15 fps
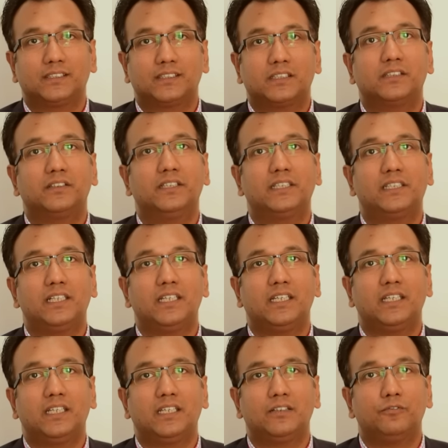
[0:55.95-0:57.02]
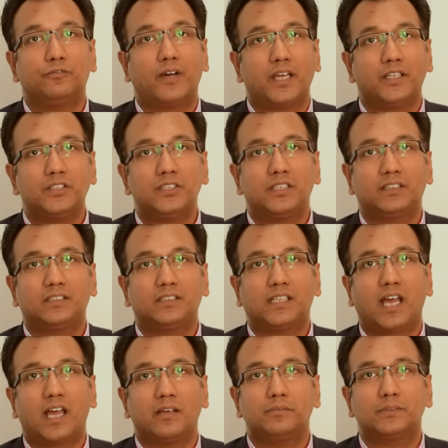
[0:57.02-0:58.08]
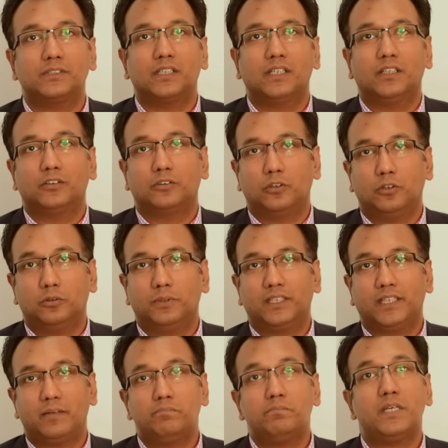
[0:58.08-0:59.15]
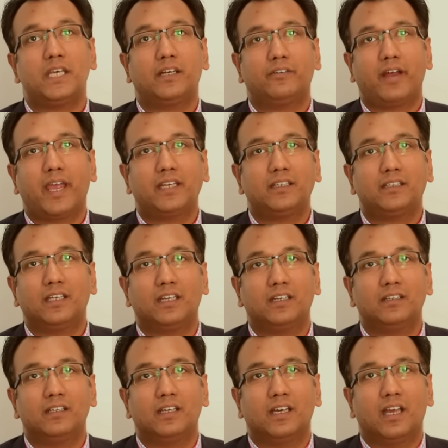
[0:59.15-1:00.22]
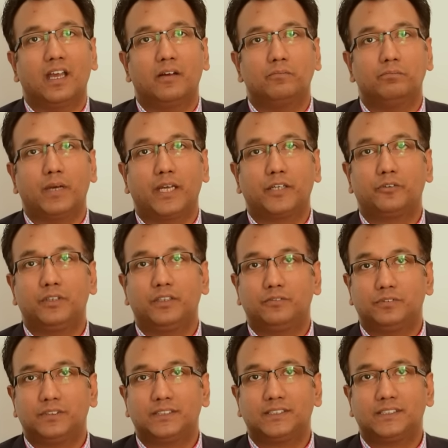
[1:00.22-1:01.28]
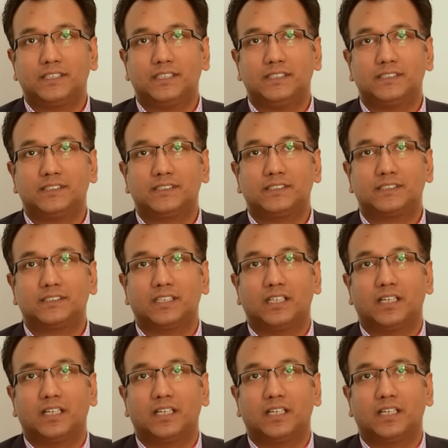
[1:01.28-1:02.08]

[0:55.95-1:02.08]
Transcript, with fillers: Currently in Financial Times Global MBA ranking, Macquarie University's